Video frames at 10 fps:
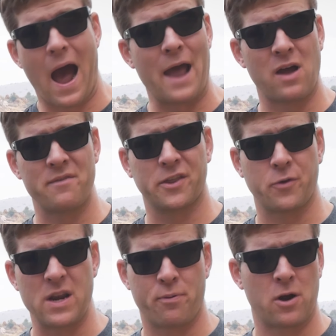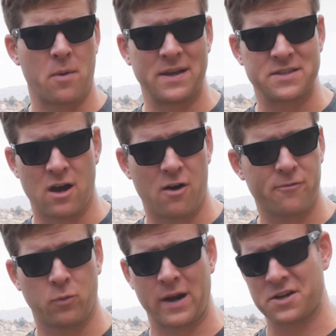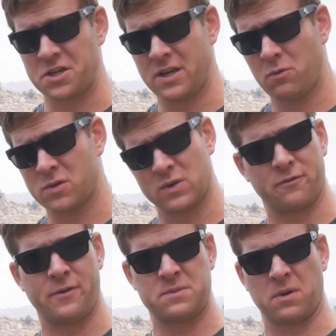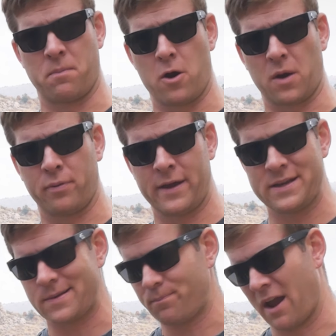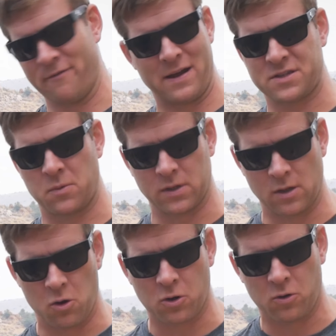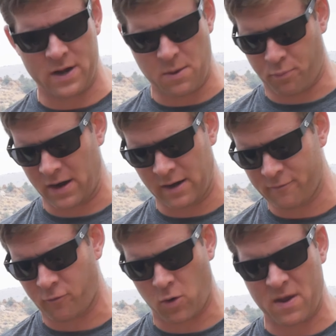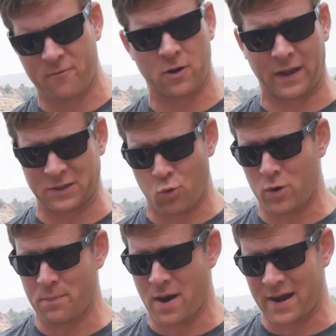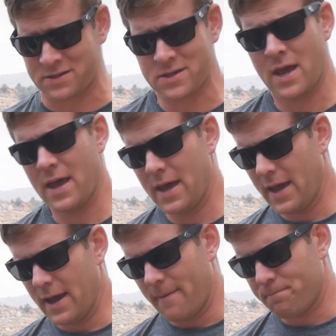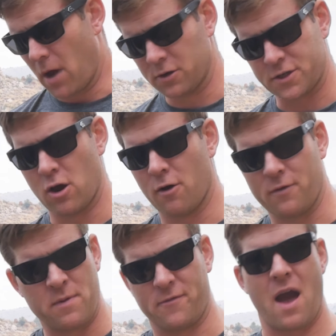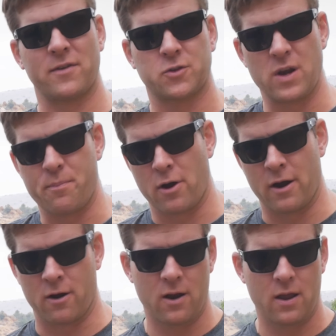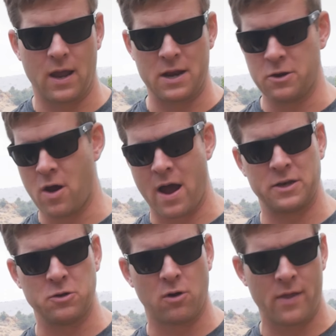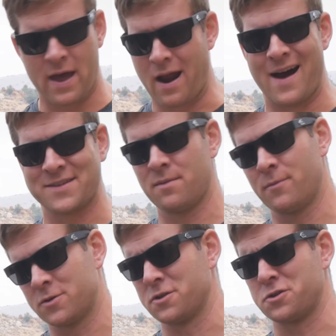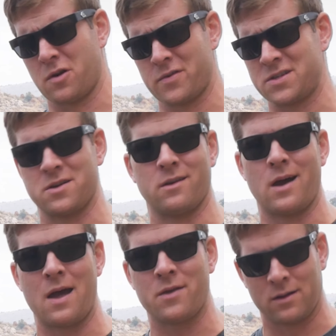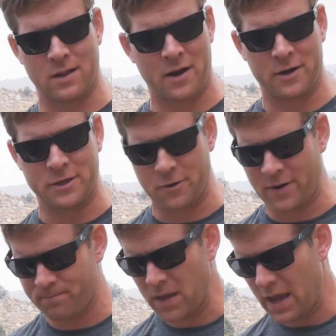I don't have a 3D printer myself. What I actually did was went to Facebook Marketplace. I found someone local and he printed them for me for like 20 bucks. Also, if you have a 3D printer and you know how to do all that, awesome. There's also services online that'll allow you to do it.